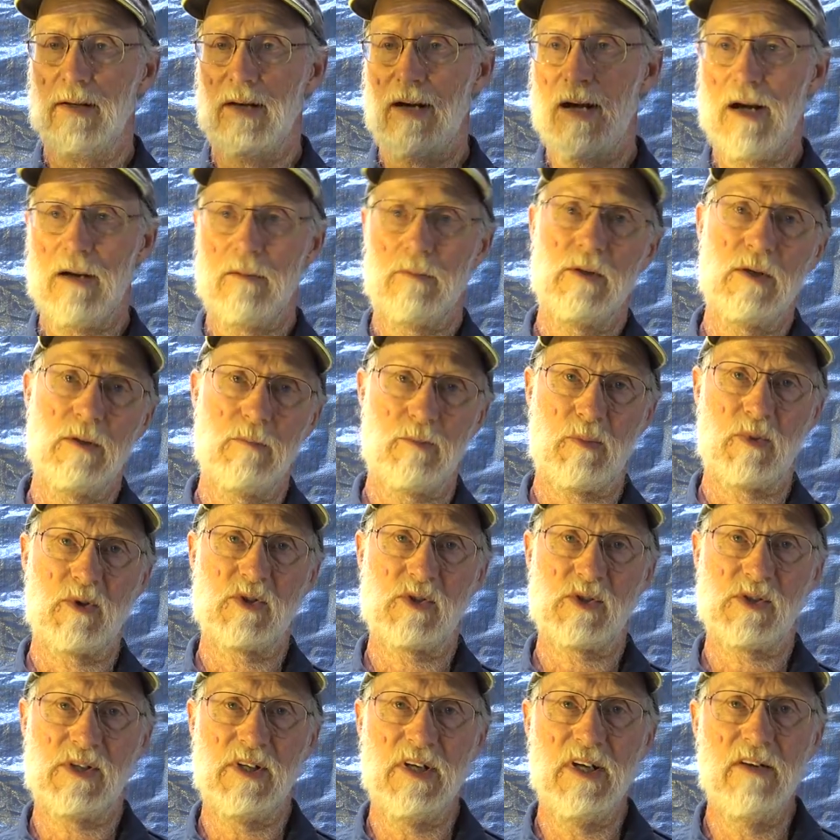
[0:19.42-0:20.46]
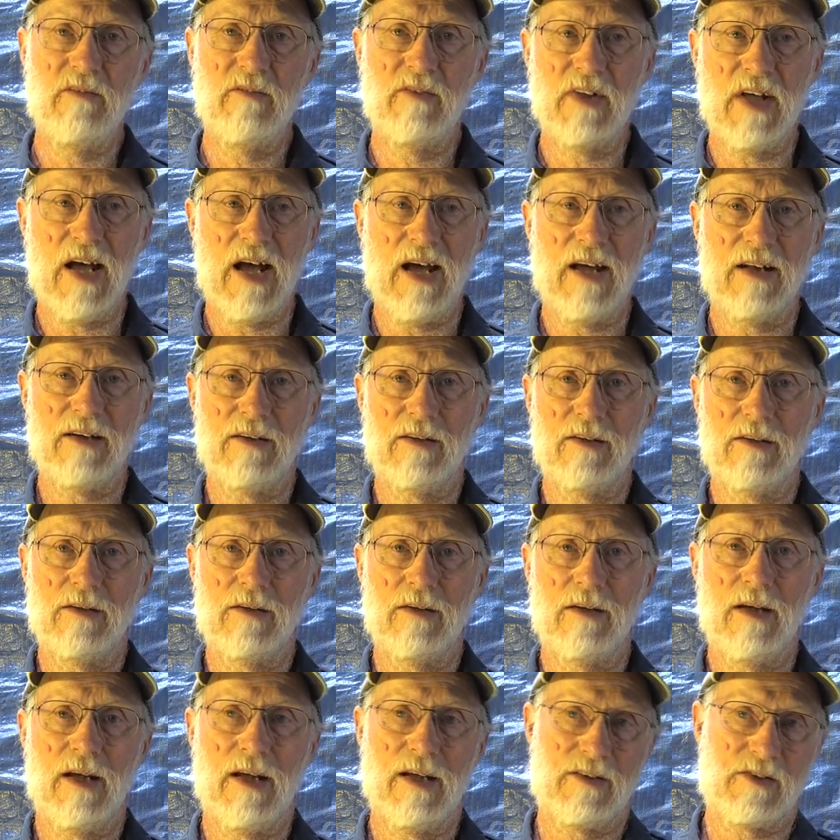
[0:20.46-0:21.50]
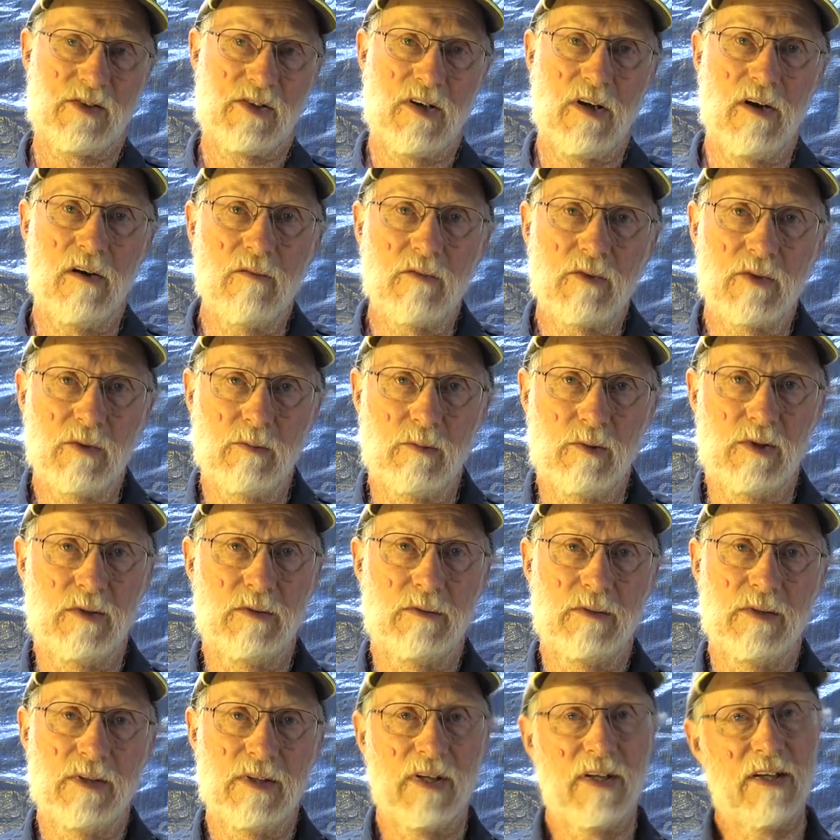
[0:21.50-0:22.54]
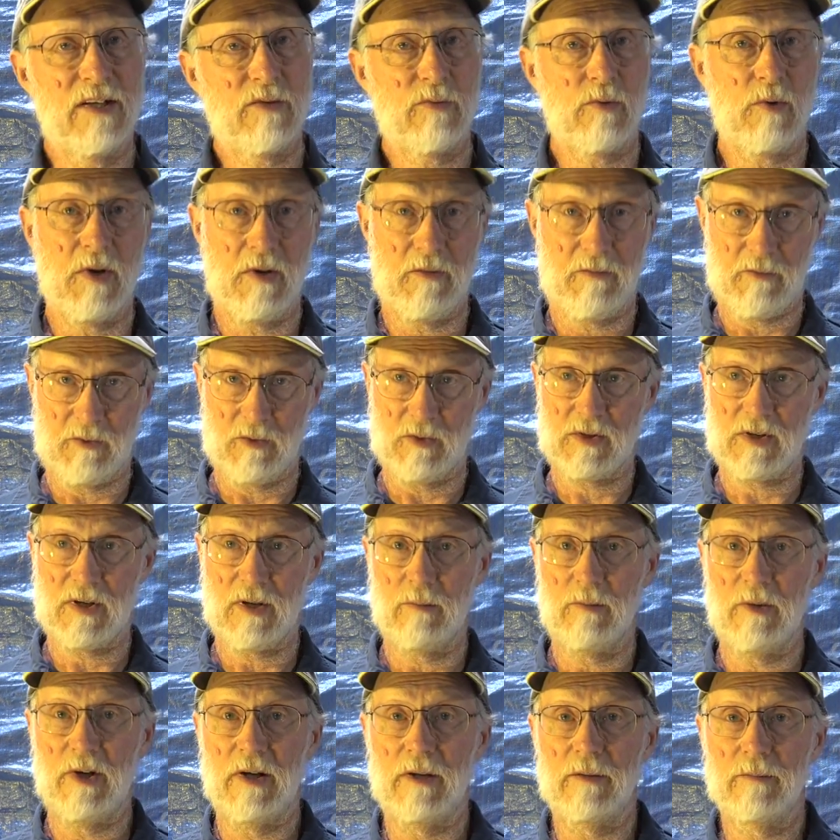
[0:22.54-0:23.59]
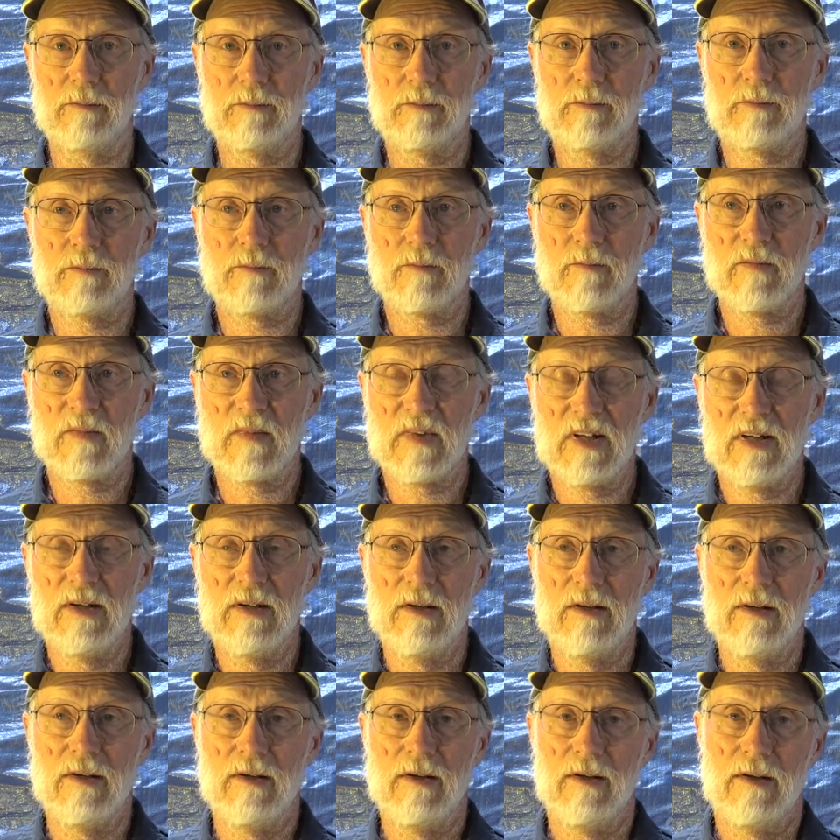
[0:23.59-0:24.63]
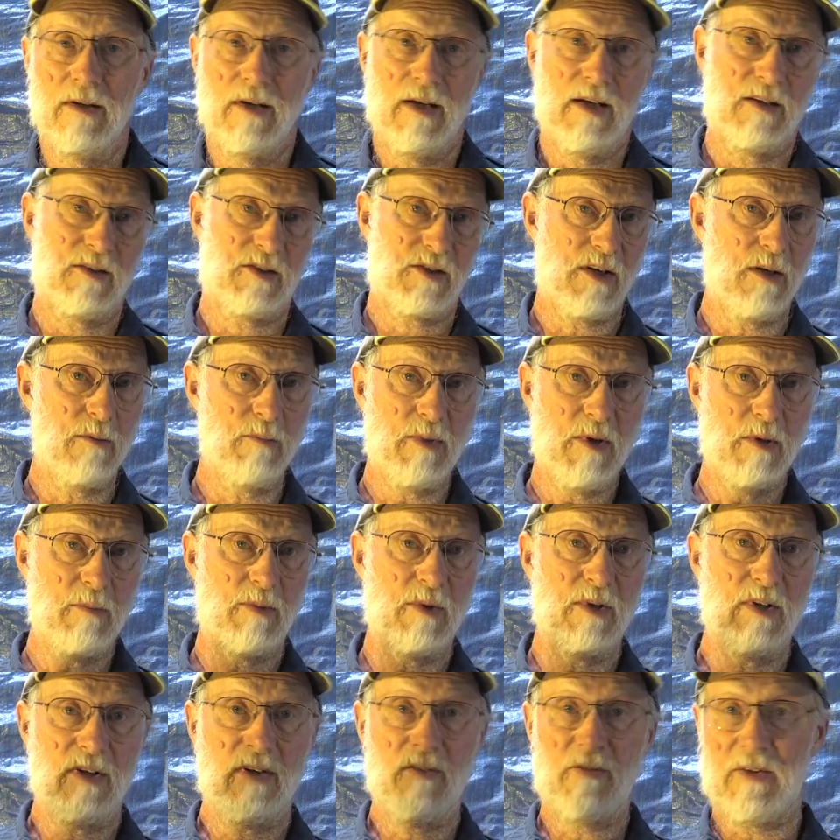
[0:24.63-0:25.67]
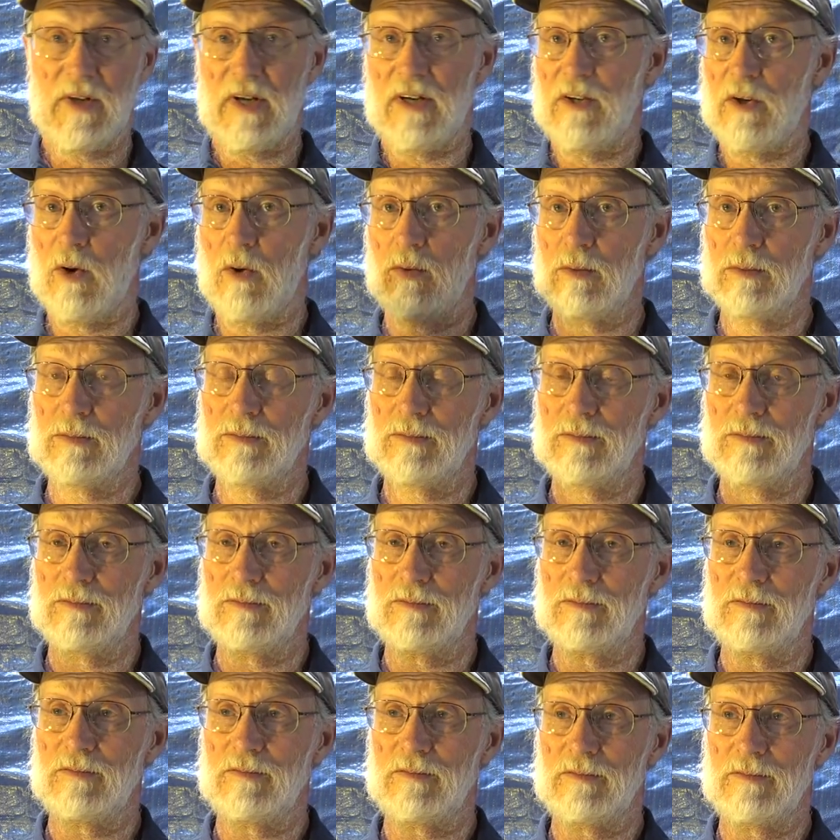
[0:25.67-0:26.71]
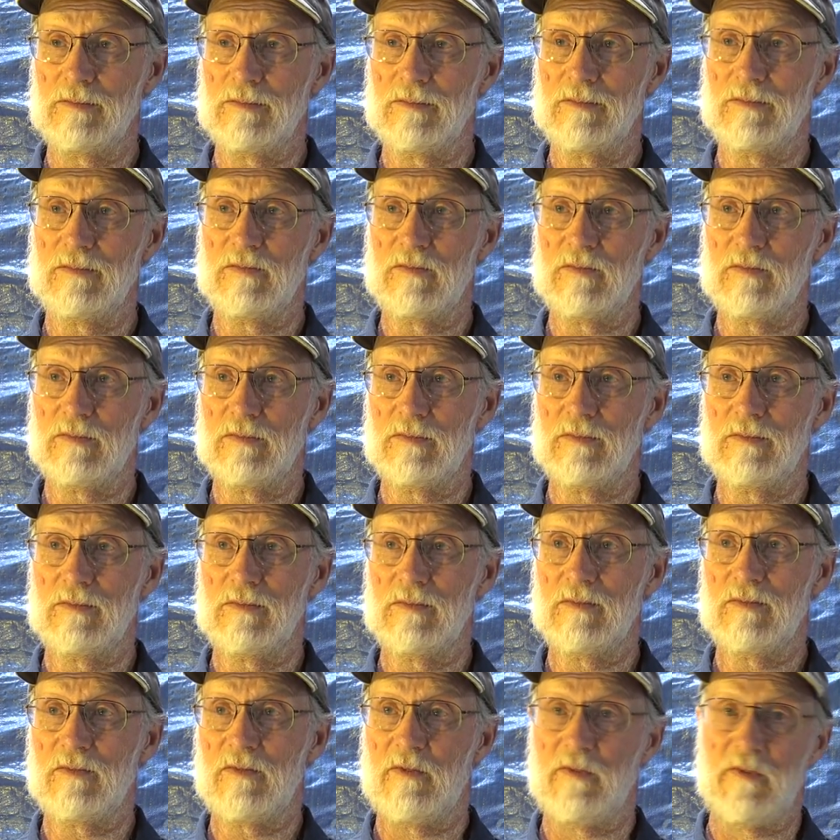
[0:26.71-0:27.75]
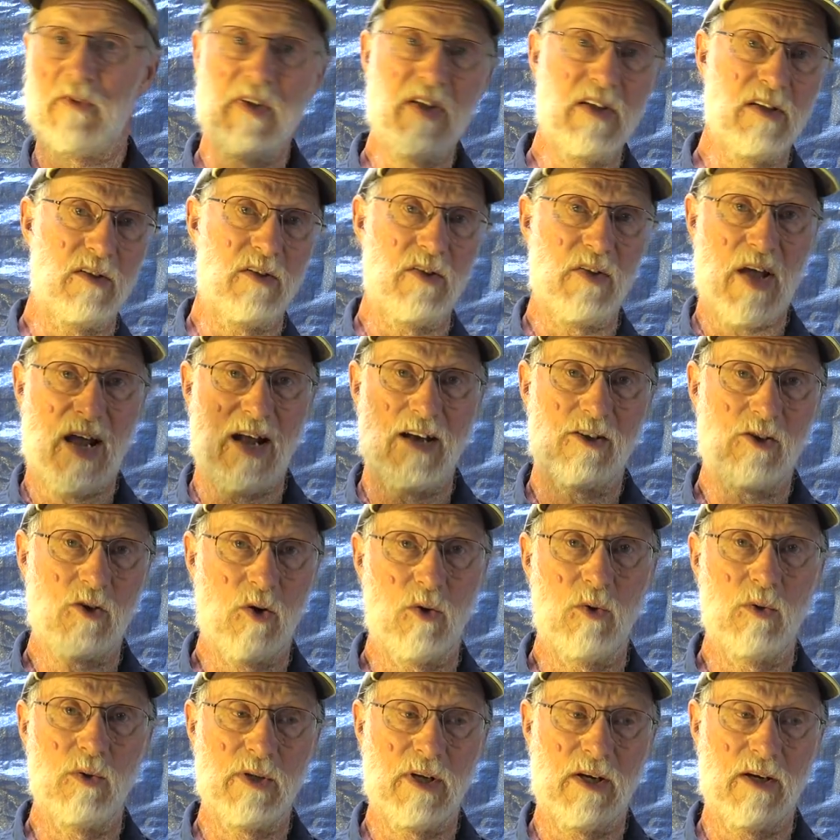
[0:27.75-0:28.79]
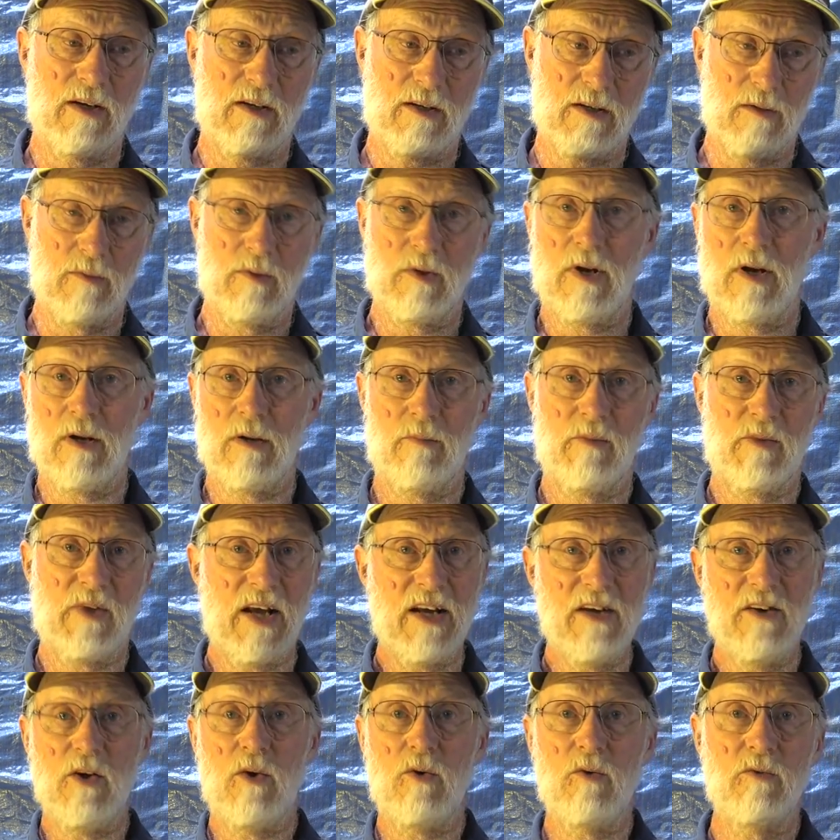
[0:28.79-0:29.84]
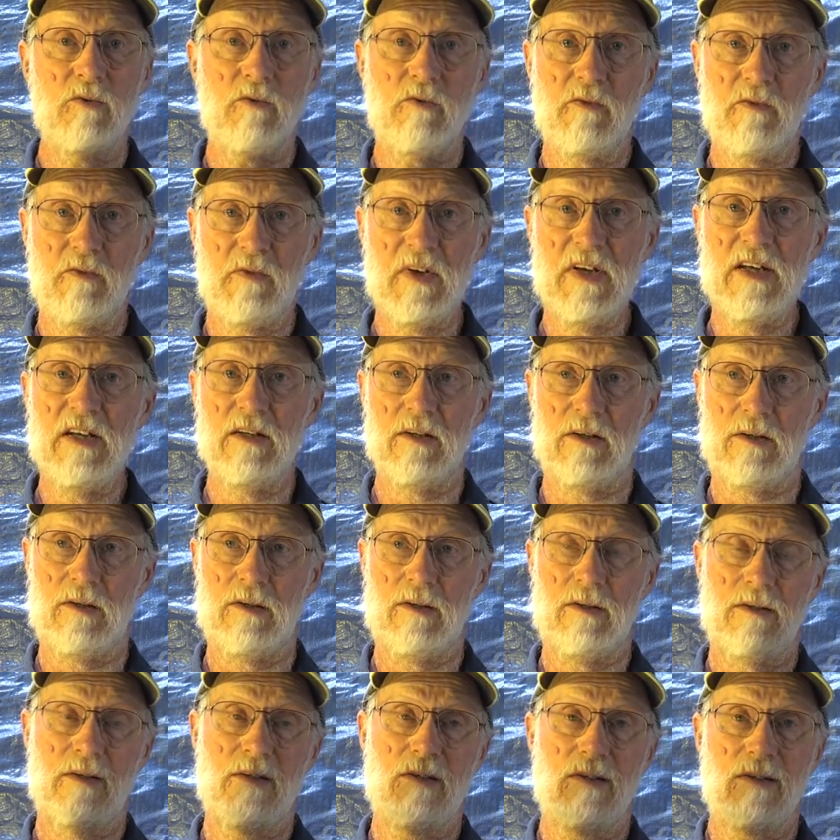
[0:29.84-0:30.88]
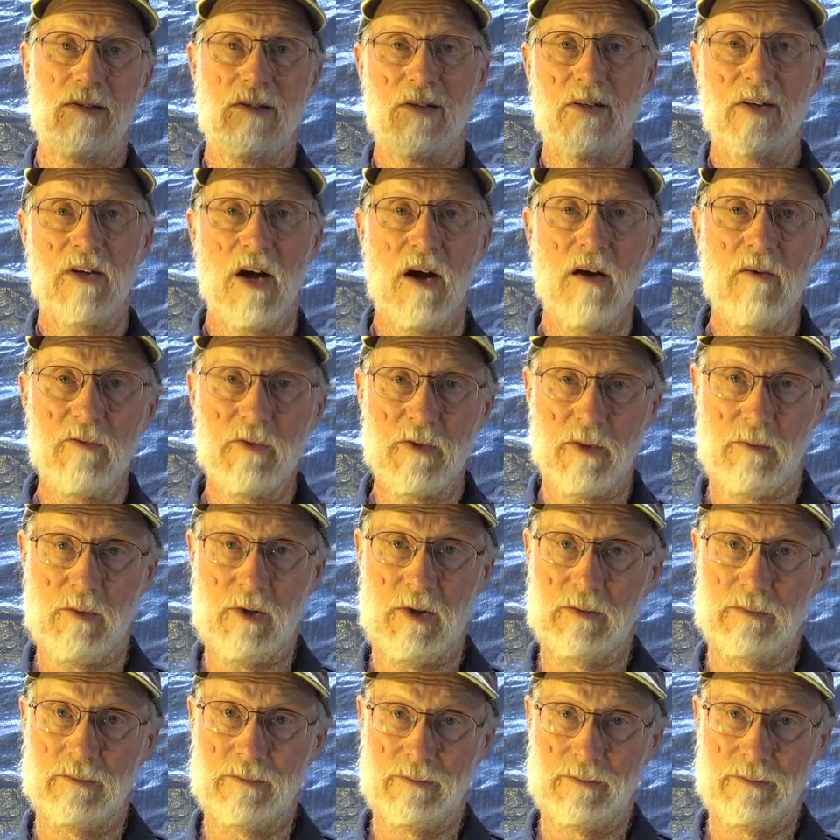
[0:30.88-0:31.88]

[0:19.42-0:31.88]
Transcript: I'm going to perceive that as comfortable, at least when I first come in. And some people, if they don't feel that cold air coming on them, they don't feel comfortable.